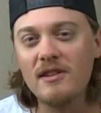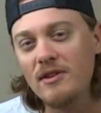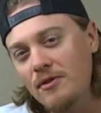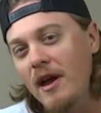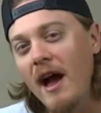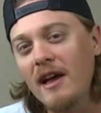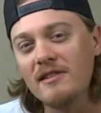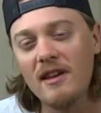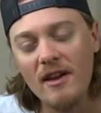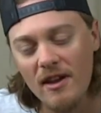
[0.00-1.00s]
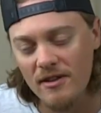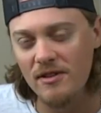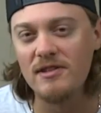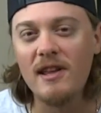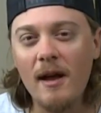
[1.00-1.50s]
to you guys,
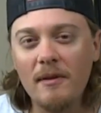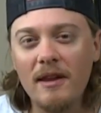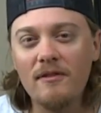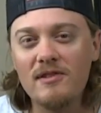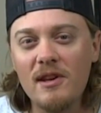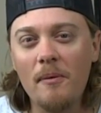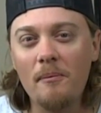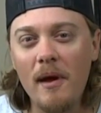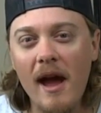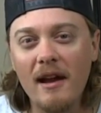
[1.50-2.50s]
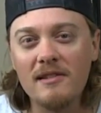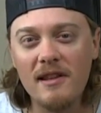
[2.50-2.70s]
so it's time to give you something back.